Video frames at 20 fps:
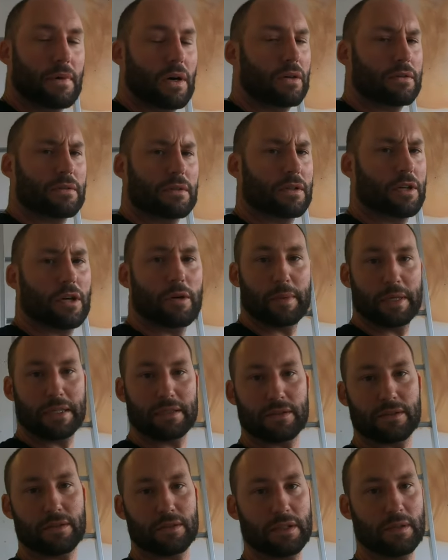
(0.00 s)
a
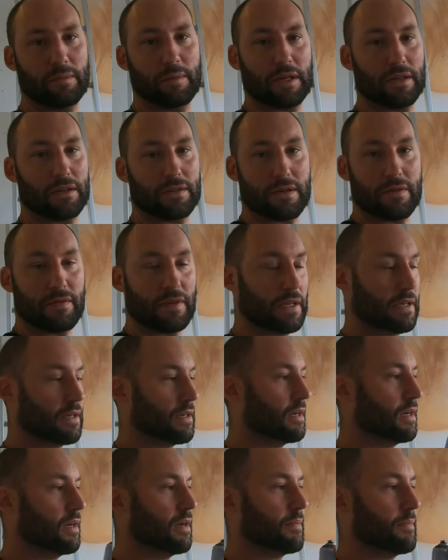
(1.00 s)
comment or email or something,
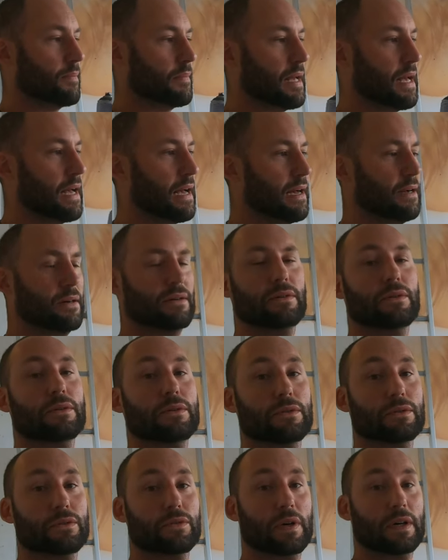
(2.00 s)

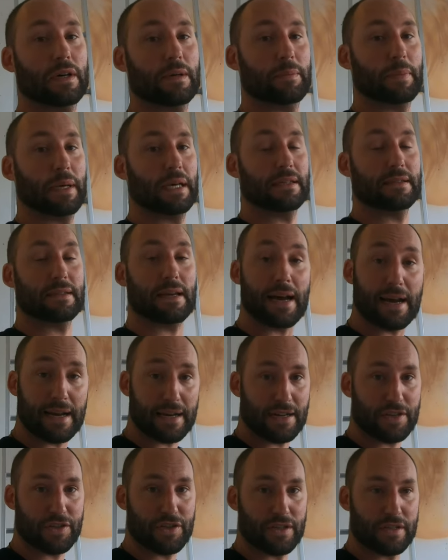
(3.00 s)
how do I paint
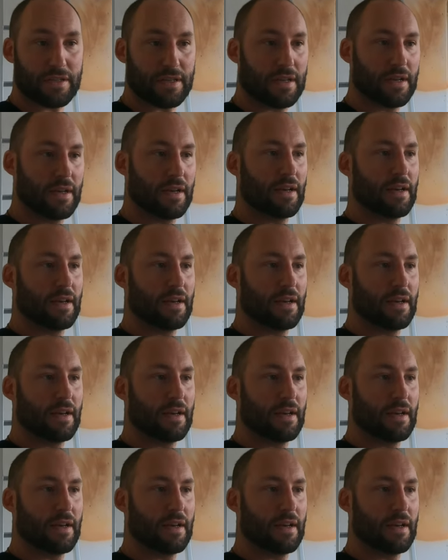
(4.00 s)
eyelashes?